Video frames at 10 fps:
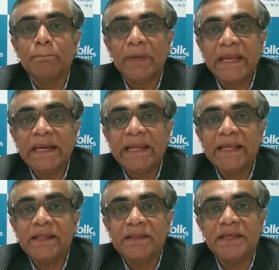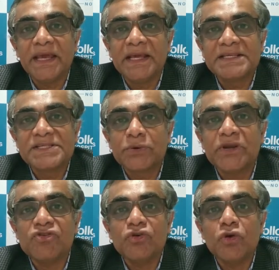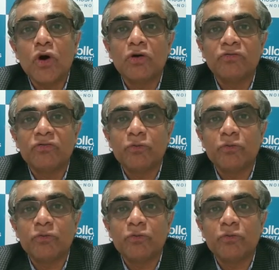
mainly the excretion of